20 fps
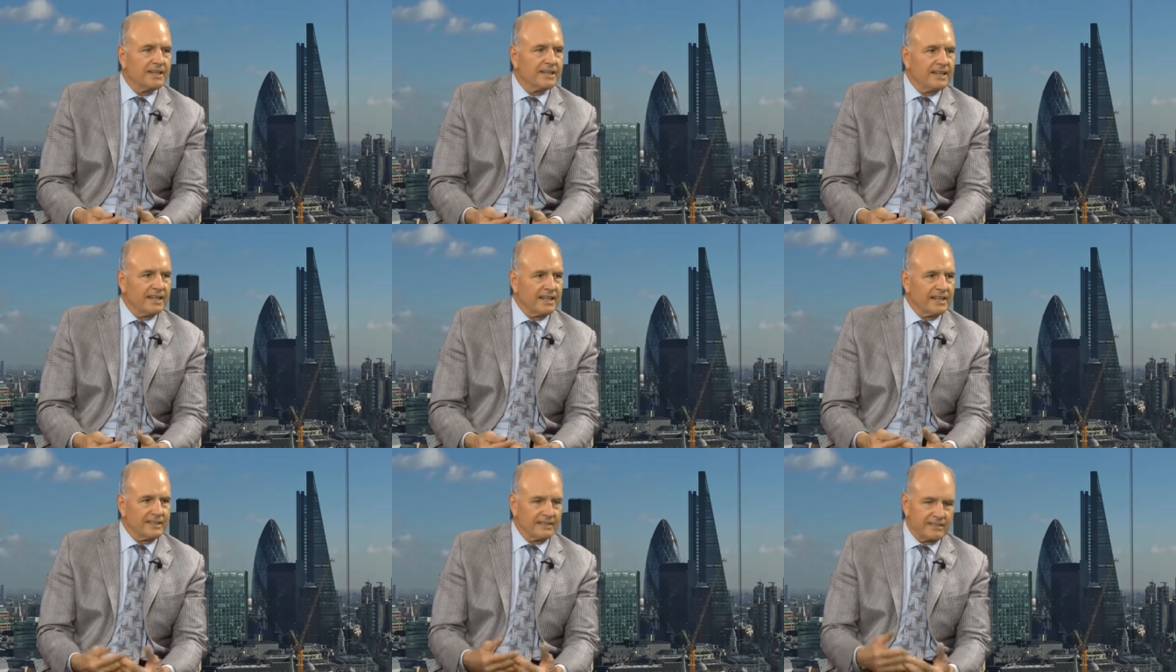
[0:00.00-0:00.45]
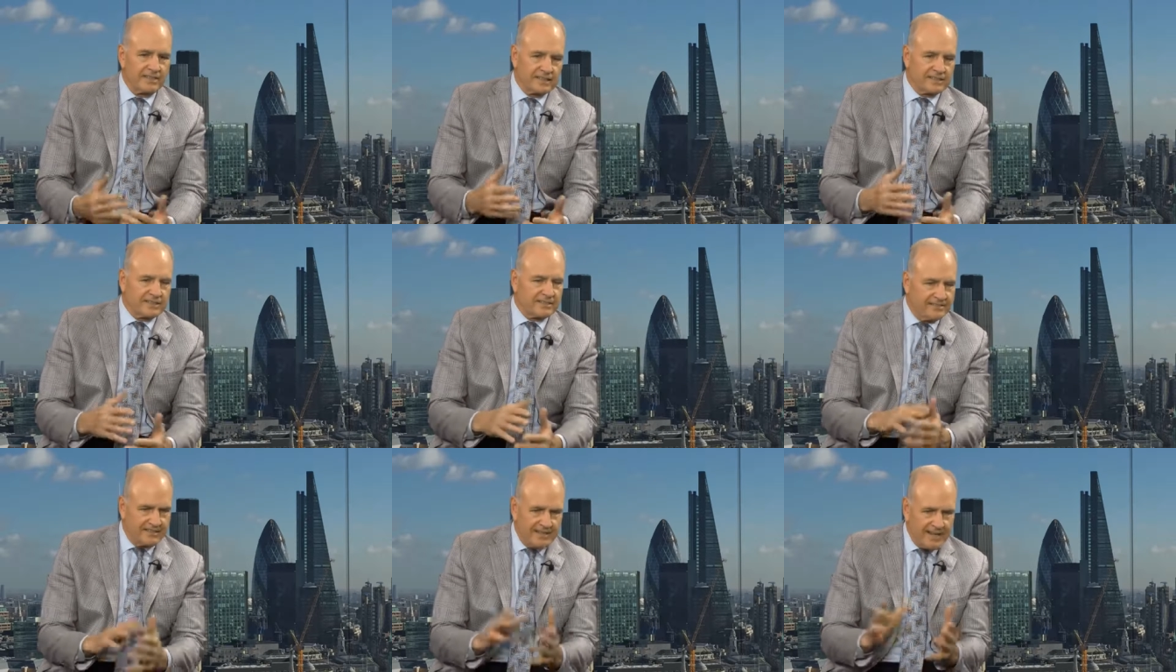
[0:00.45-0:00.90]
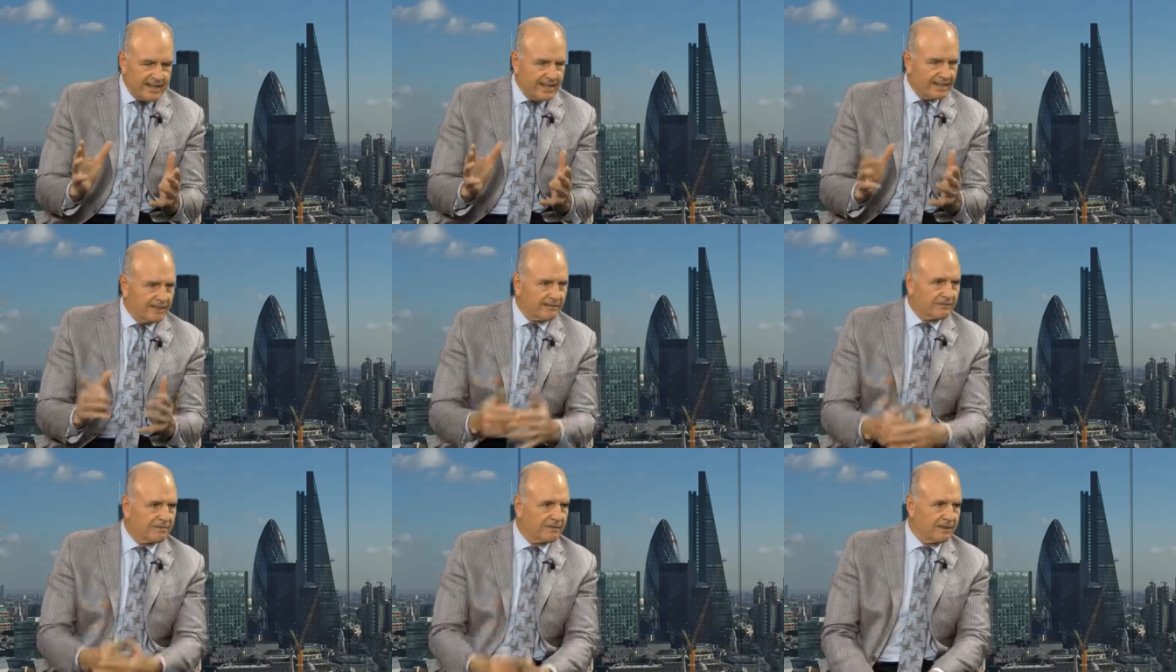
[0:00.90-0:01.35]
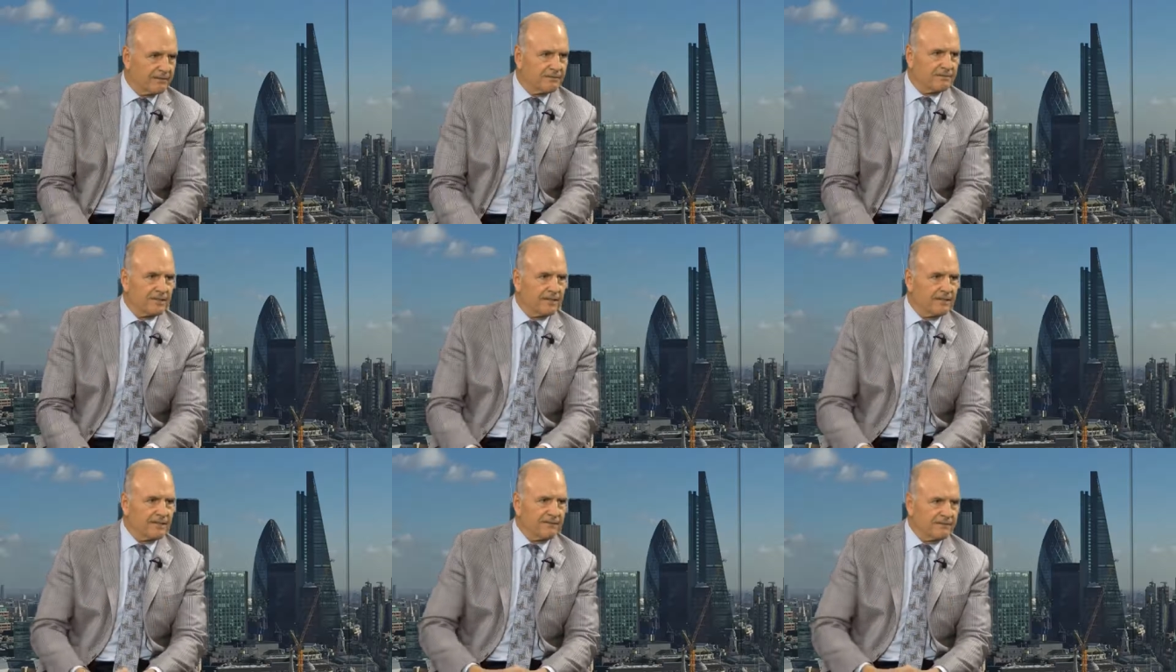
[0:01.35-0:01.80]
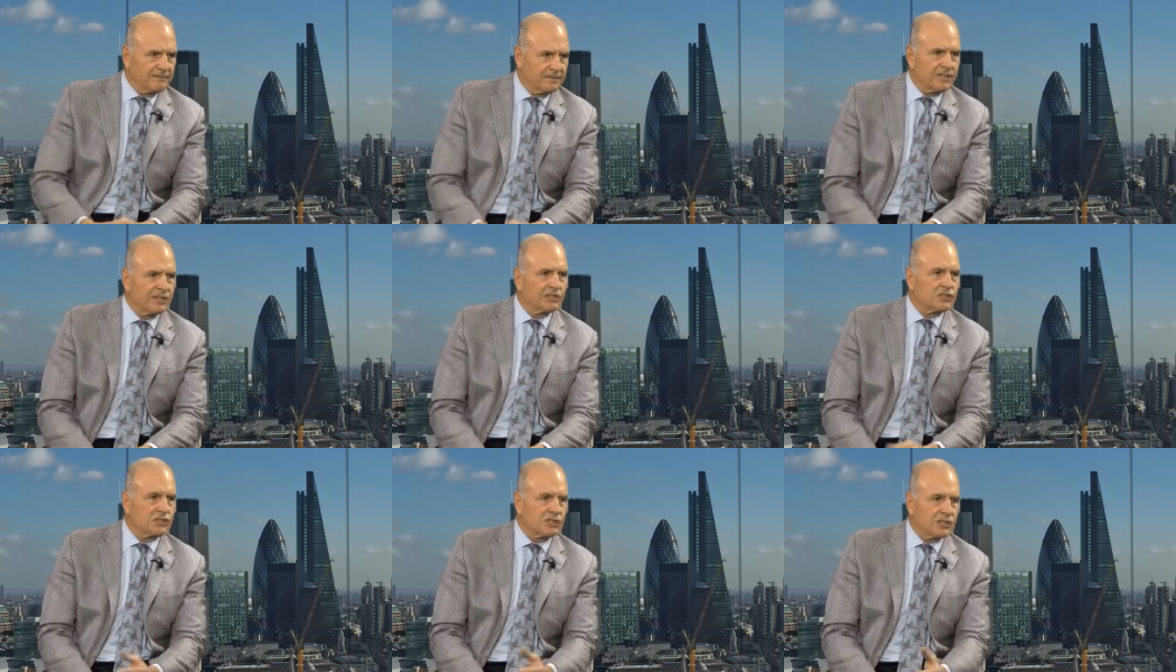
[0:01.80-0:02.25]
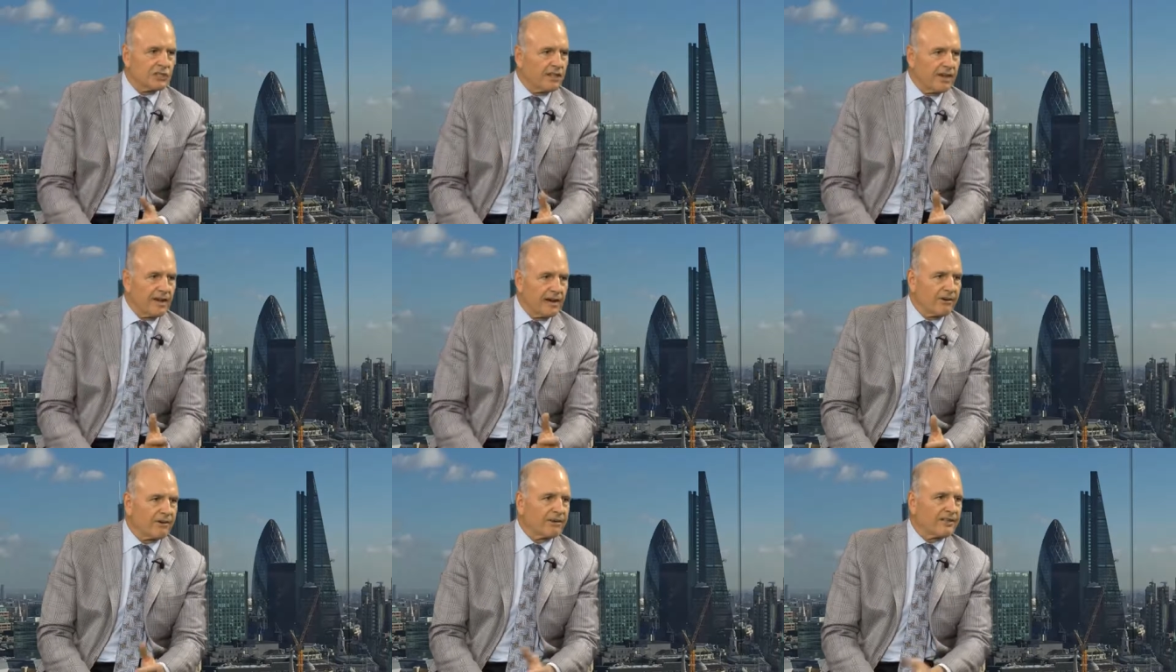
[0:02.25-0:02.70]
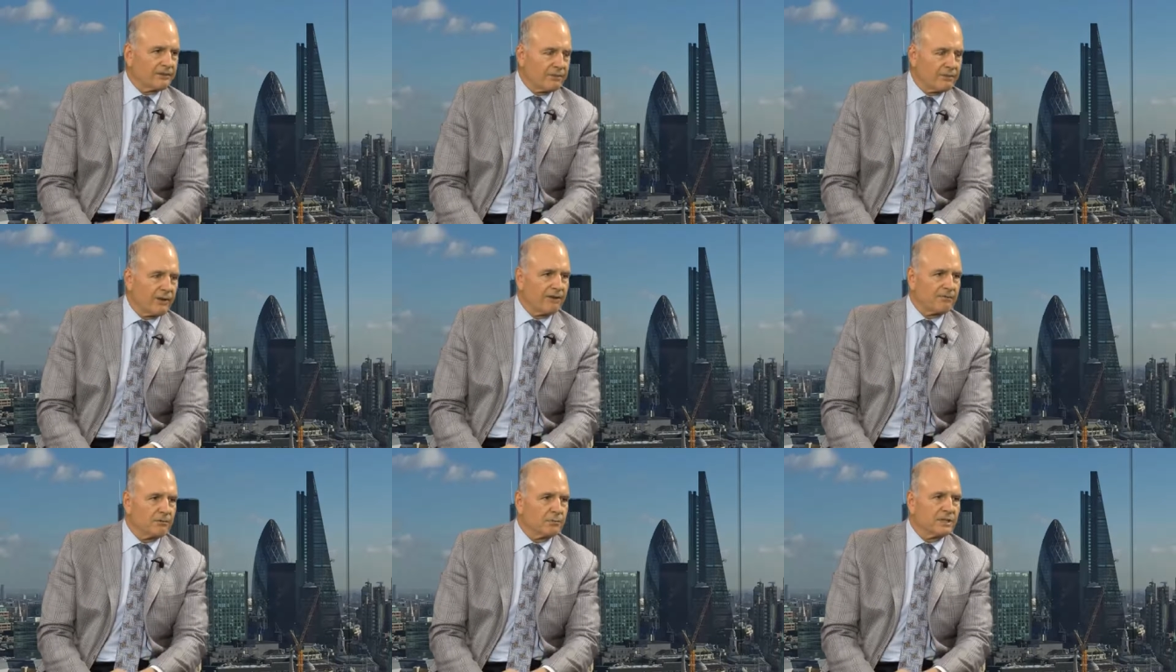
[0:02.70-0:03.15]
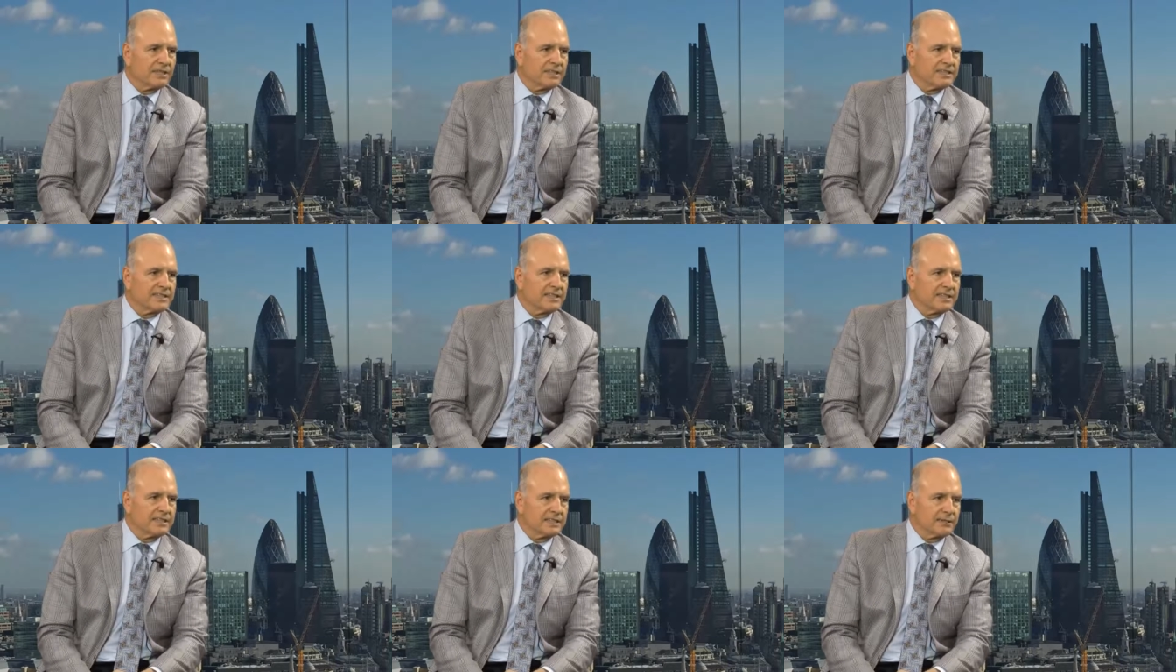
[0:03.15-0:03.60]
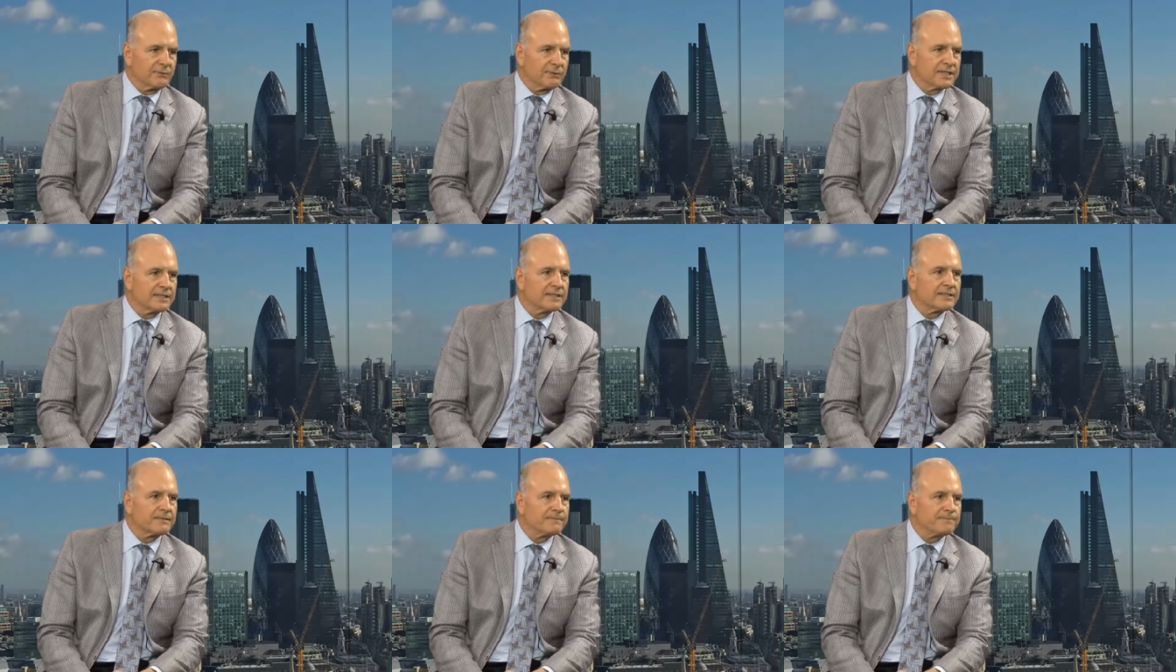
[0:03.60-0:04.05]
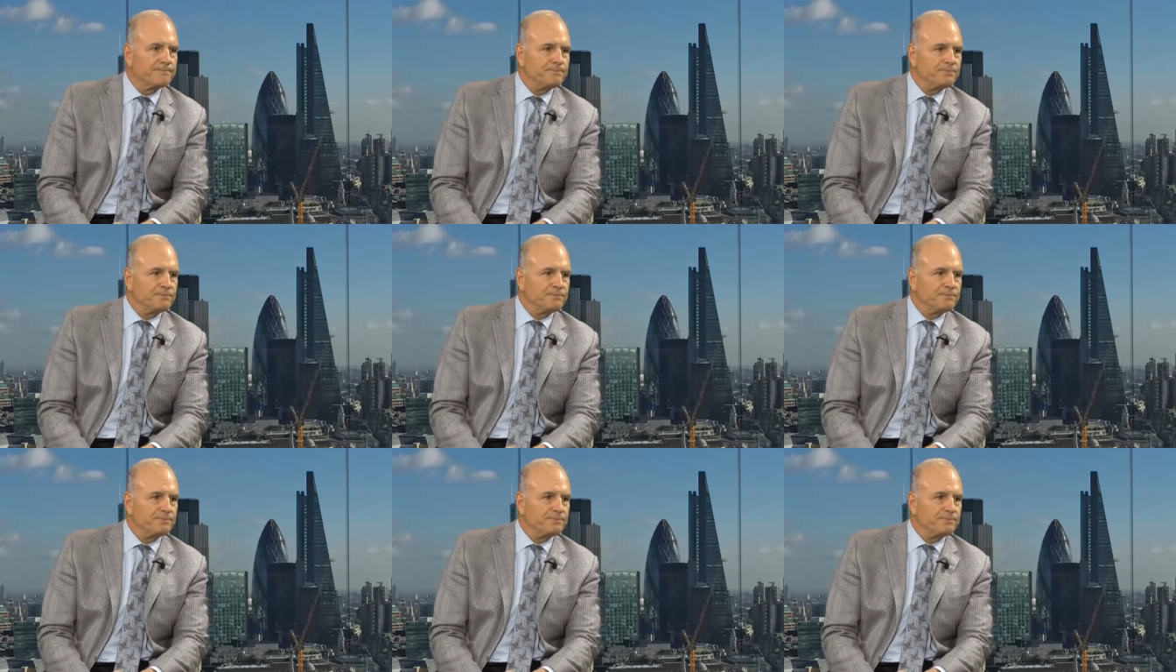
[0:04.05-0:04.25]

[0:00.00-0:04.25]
in this day of, of uh, digital era that everybody's dealing with. You